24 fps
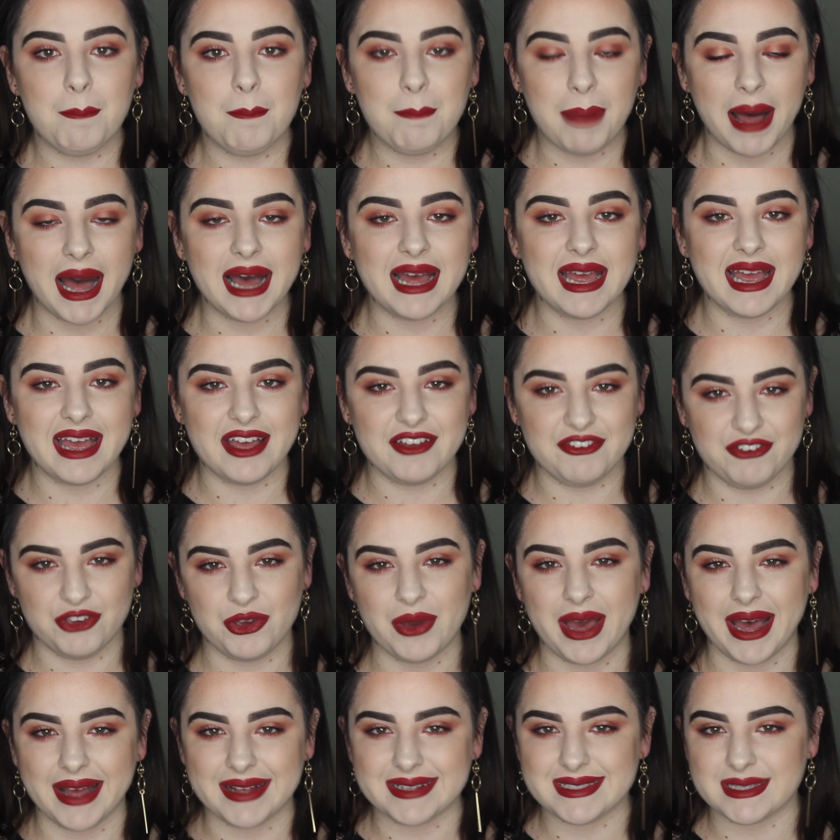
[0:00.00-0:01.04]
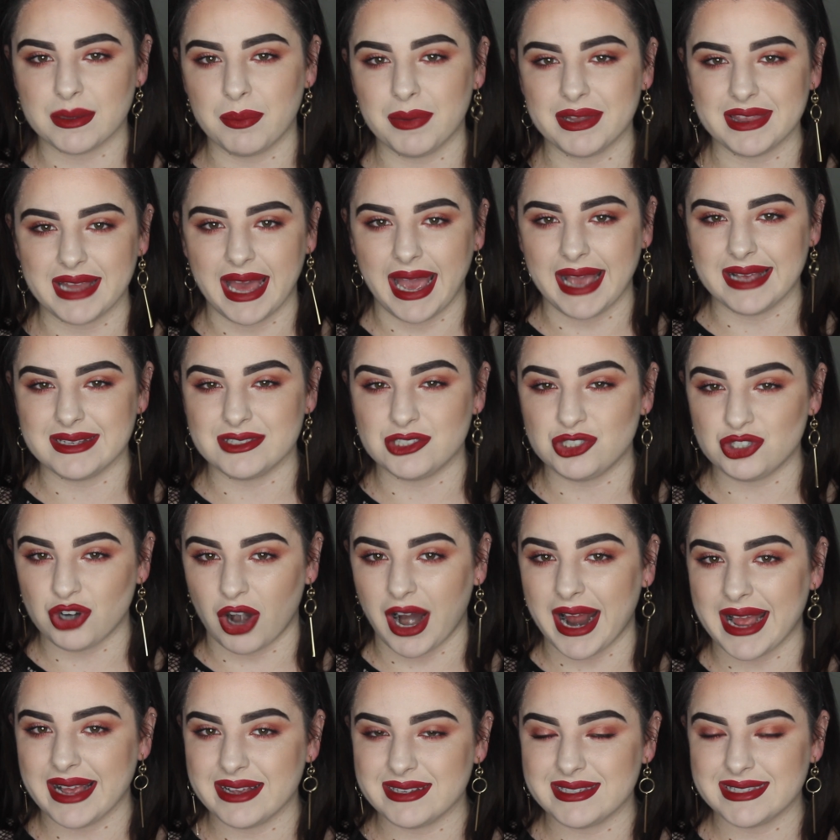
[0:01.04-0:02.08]
But if you are someone that has
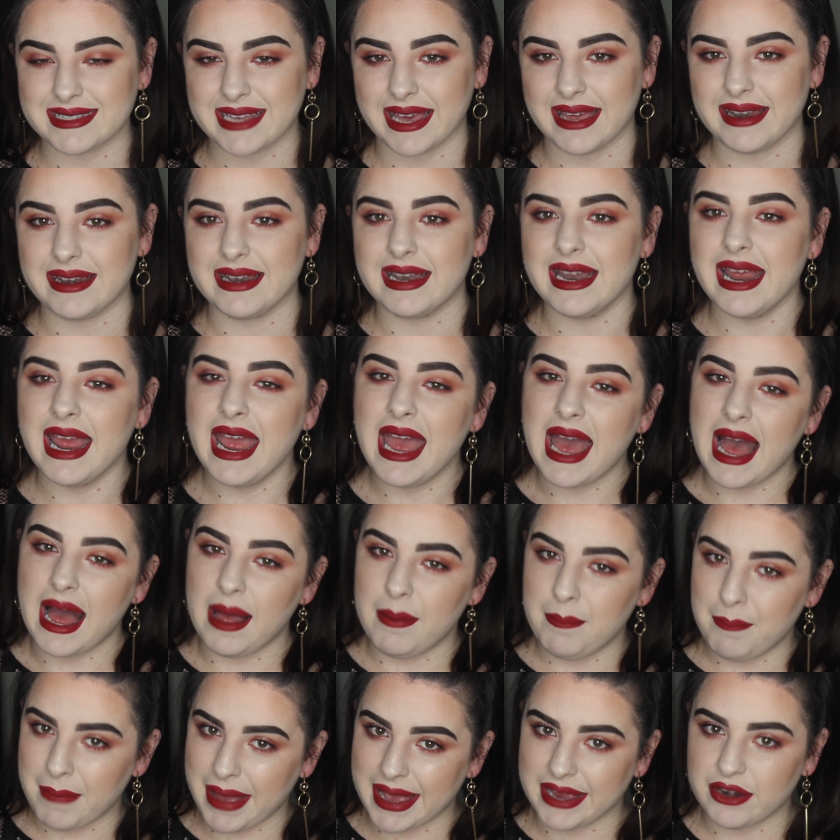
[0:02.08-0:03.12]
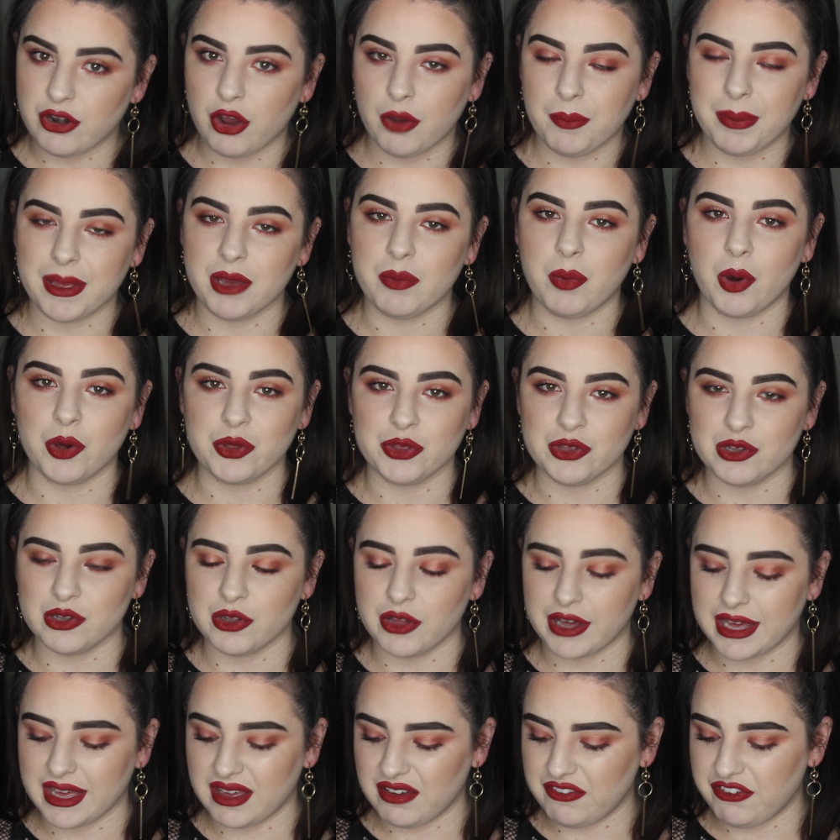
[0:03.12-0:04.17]
drier skin, it may not be what you're
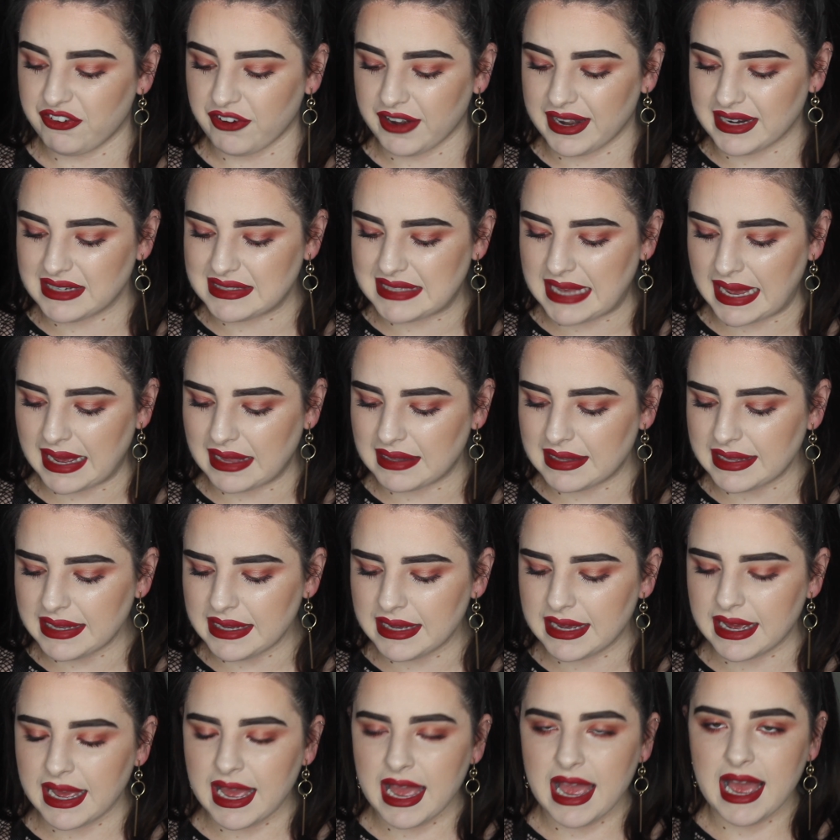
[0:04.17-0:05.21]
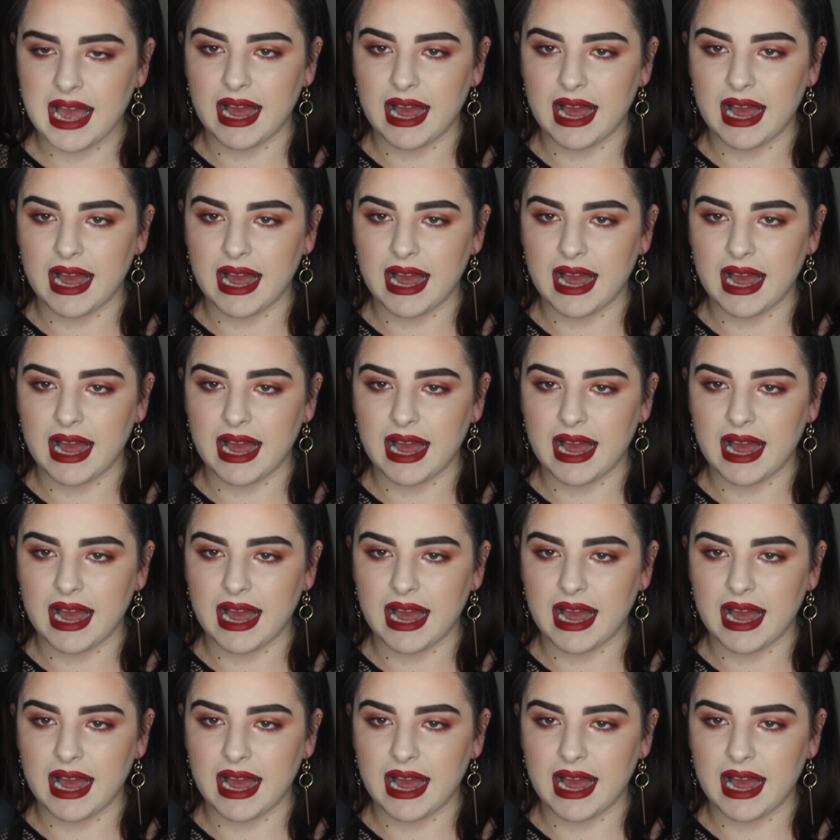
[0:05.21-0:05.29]
looking for exactly.